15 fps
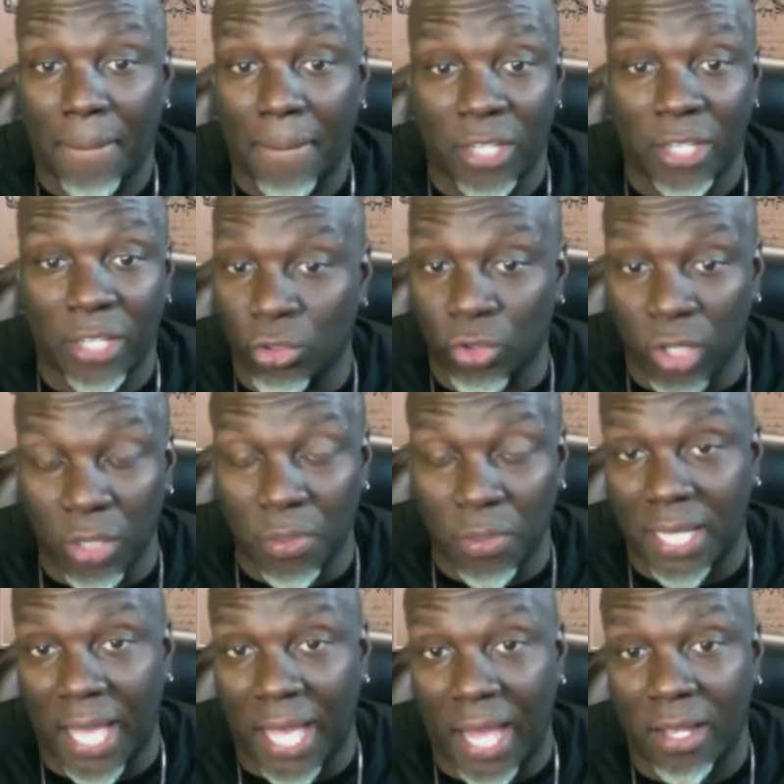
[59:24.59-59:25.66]
I don't agree with
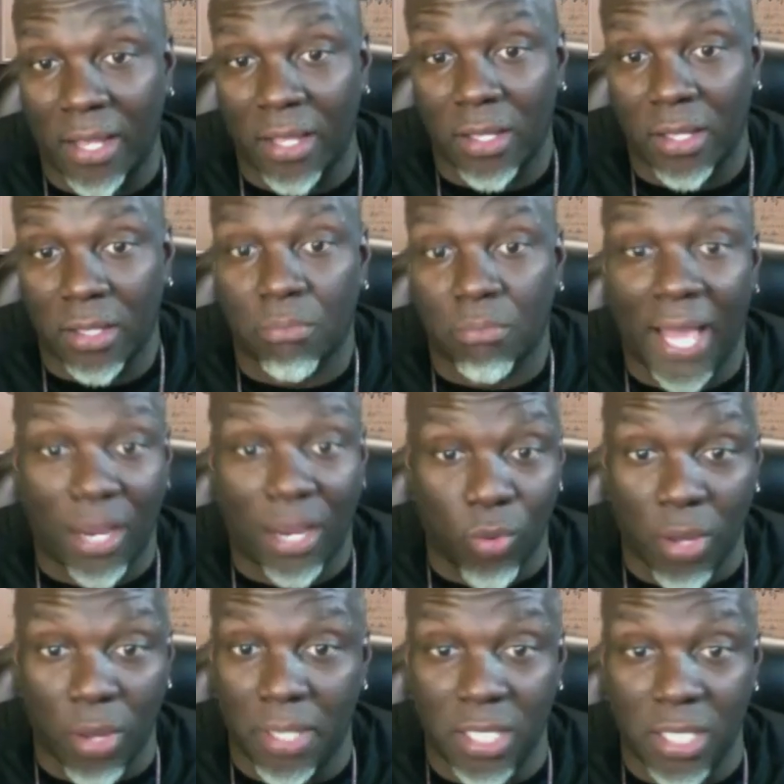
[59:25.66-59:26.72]
that. Black
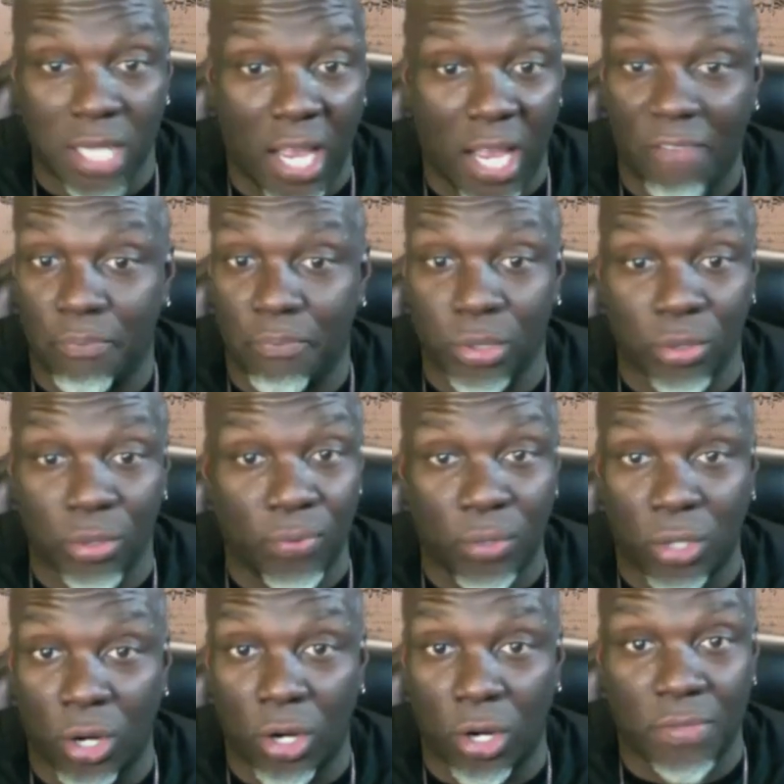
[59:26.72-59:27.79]
women, y'all have beautiful
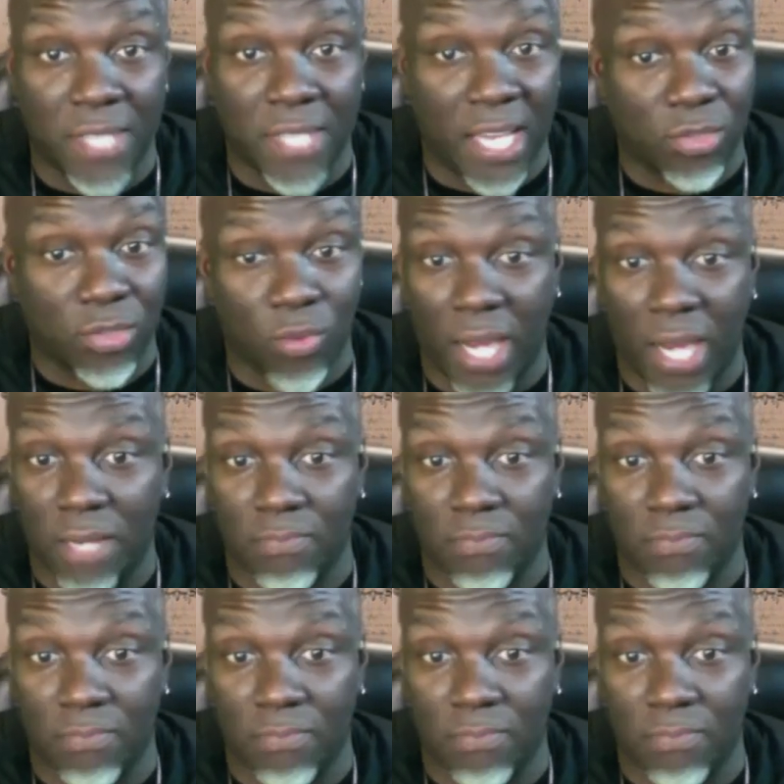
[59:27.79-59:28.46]
curves. That's right.